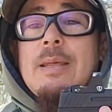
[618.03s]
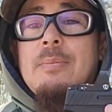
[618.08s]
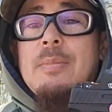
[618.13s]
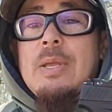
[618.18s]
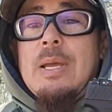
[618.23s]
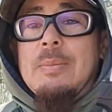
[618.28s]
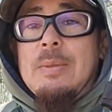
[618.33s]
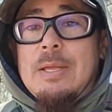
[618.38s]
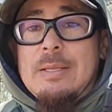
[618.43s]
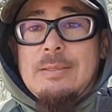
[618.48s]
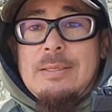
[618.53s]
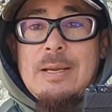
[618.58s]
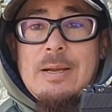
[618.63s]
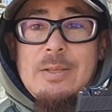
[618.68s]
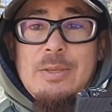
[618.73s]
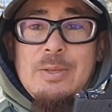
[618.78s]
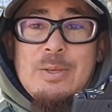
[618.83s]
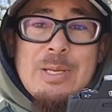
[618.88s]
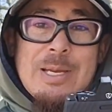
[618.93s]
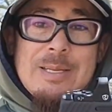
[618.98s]
I mean, I'm not
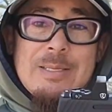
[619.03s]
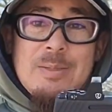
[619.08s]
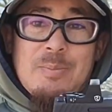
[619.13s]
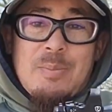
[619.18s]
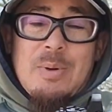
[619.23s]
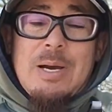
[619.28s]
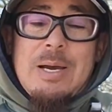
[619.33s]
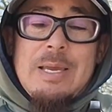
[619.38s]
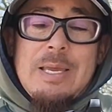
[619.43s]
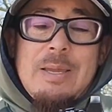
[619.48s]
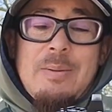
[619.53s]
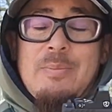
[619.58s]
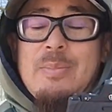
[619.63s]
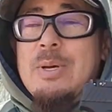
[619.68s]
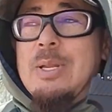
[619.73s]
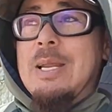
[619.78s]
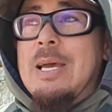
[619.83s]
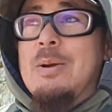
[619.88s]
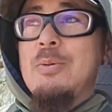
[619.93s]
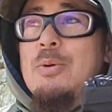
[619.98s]
telling you not to buy it,
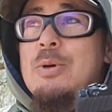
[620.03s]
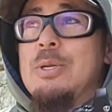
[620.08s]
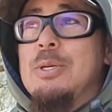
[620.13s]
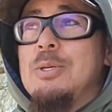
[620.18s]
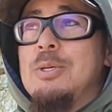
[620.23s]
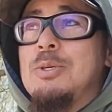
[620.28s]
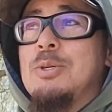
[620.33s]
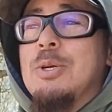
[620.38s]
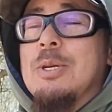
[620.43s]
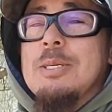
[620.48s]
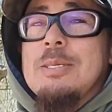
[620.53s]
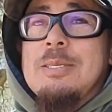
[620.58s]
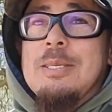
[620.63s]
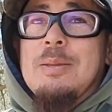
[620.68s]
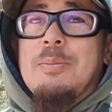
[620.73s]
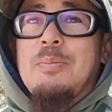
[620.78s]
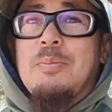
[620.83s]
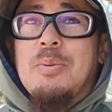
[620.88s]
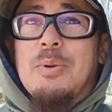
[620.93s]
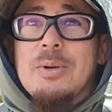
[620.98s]
but I wouldn't trust
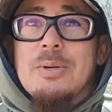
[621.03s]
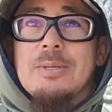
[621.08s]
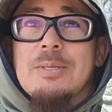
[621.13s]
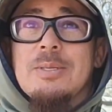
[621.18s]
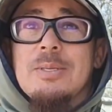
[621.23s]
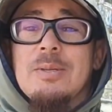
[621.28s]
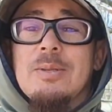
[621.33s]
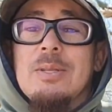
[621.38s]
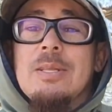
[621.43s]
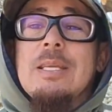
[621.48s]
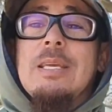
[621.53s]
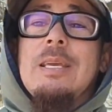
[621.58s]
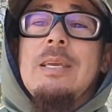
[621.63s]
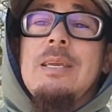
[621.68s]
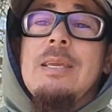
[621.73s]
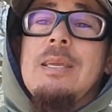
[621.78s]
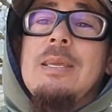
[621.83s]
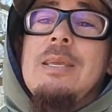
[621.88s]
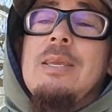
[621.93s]
it personally.